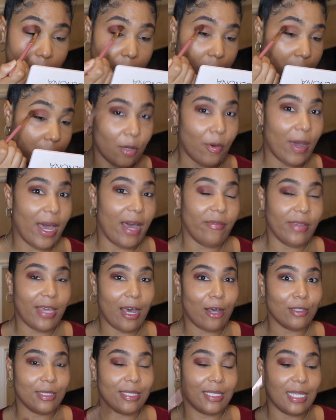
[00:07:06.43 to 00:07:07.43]
So have
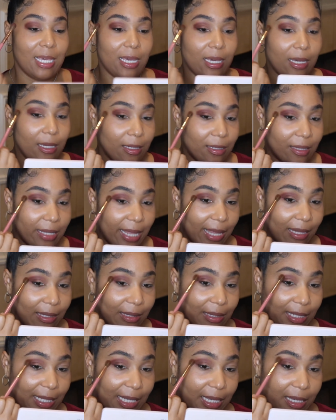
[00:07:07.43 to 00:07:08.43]
y'all seen that
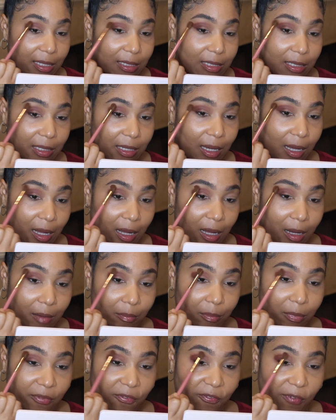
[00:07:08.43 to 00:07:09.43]
leaked
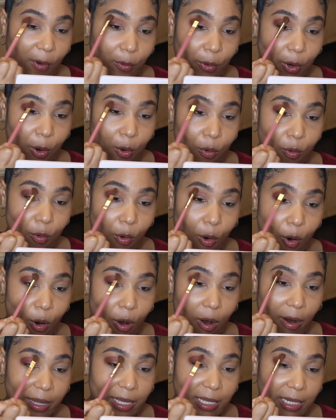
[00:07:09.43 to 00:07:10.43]
photo
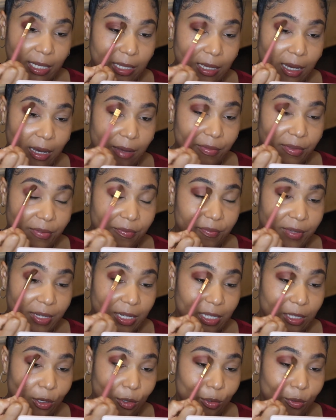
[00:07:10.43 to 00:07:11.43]
or any of the
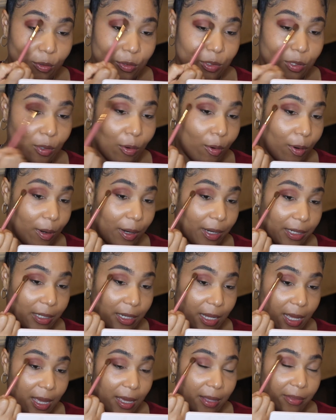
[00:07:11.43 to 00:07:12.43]
videos
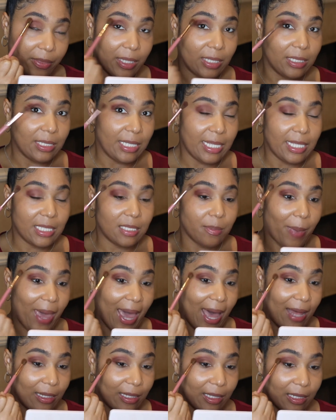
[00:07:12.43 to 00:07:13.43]
on the leaked
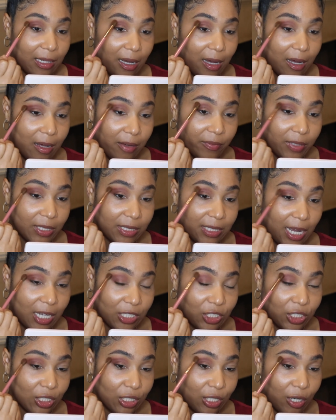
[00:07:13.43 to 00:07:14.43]
palette of
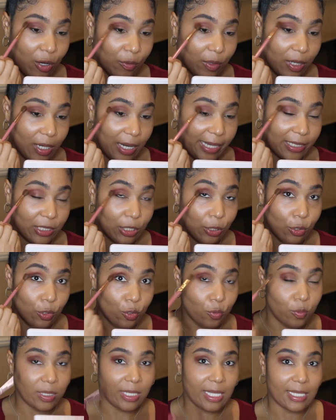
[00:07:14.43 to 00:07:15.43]
Natasha Denona, like the
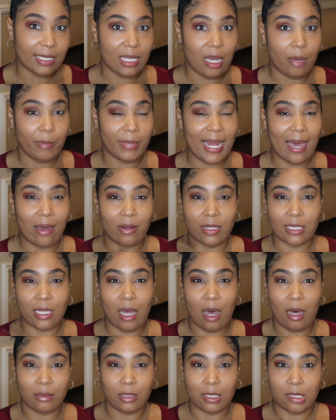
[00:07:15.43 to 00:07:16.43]
new one that's coming out? It's
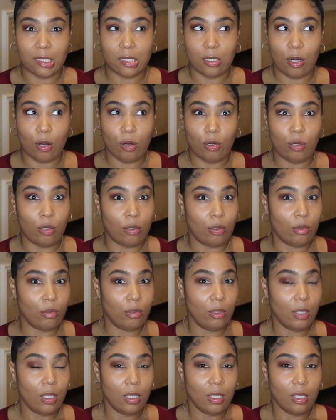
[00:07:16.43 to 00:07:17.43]
called the
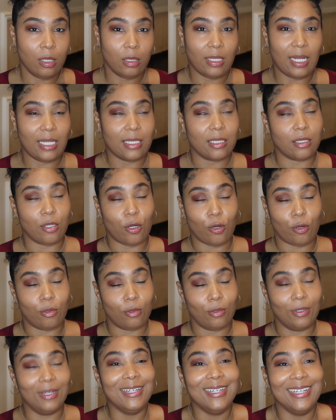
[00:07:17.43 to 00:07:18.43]
Circle, not
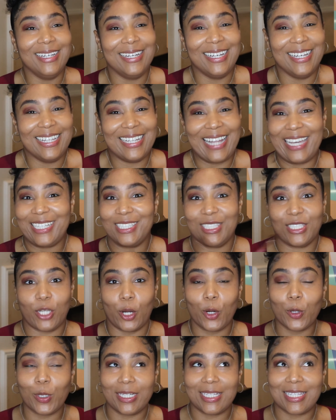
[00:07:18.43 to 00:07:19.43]
Circle, like
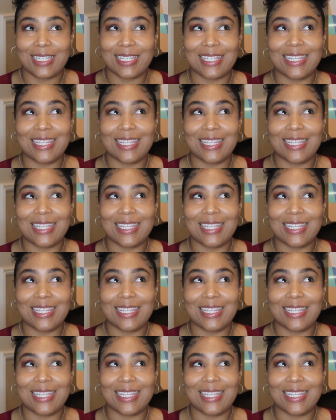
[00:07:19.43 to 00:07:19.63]
Circa